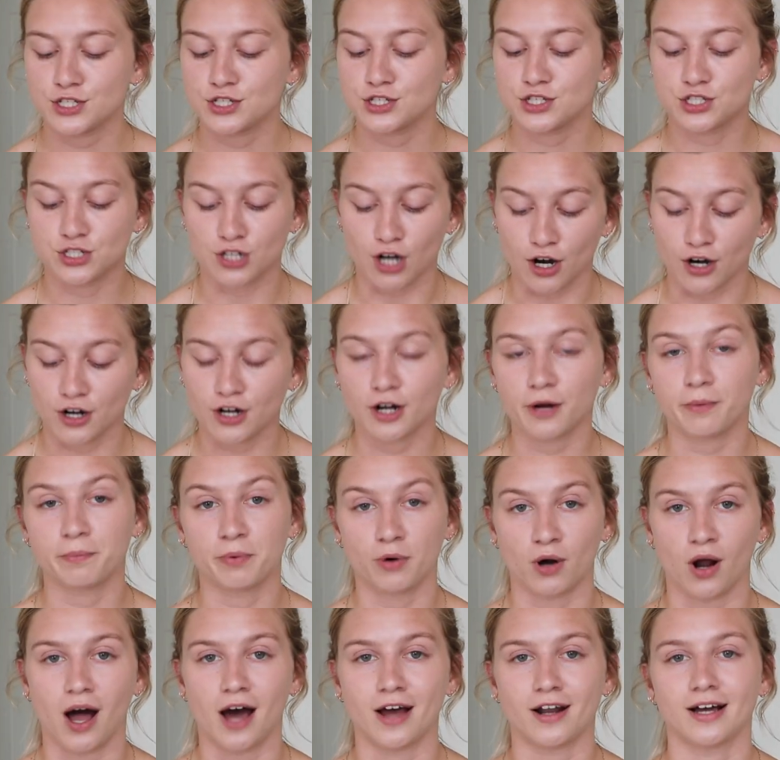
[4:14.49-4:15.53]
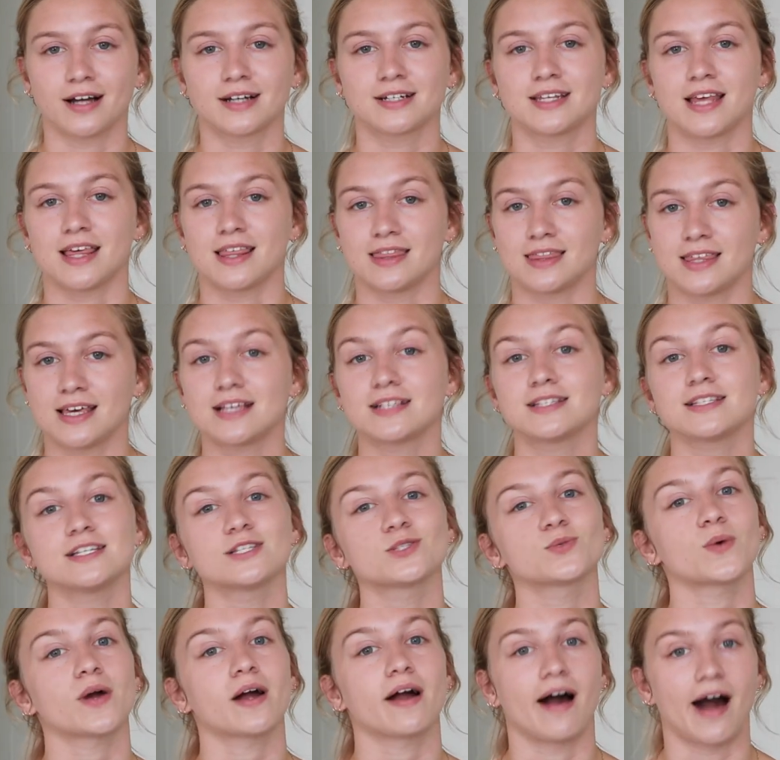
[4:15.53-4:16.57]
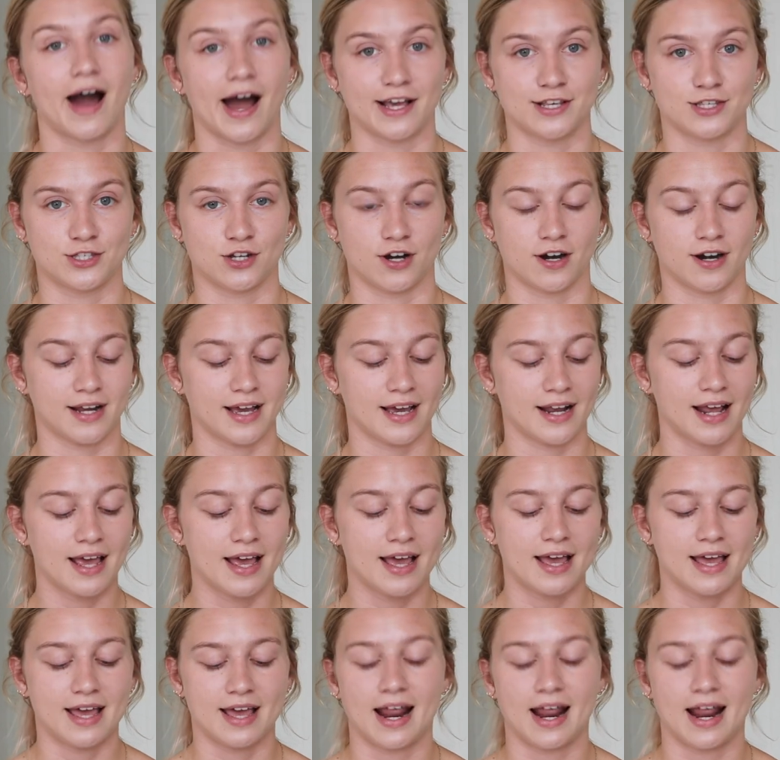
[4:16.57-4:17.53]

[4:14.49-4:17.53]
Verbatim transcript: starter product, this is where I started.